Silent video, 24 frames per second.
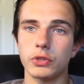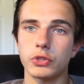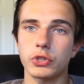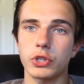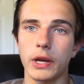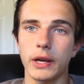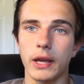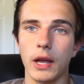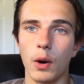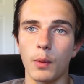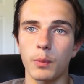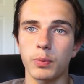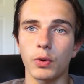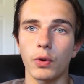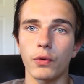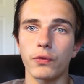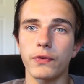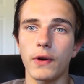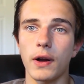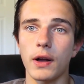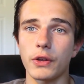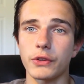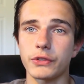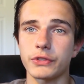check out
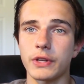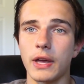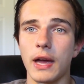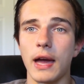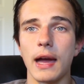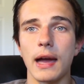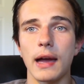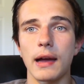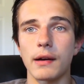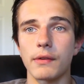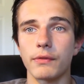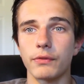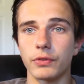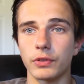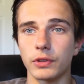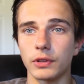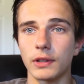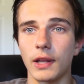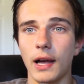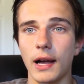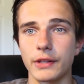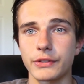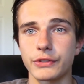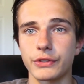profiles that have
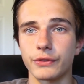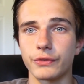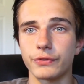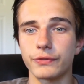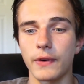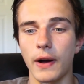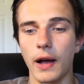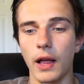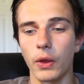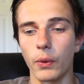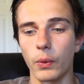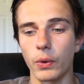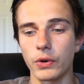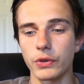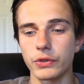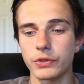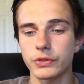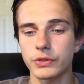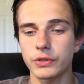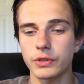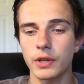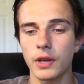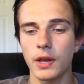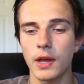lots of
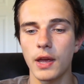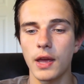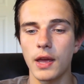followers,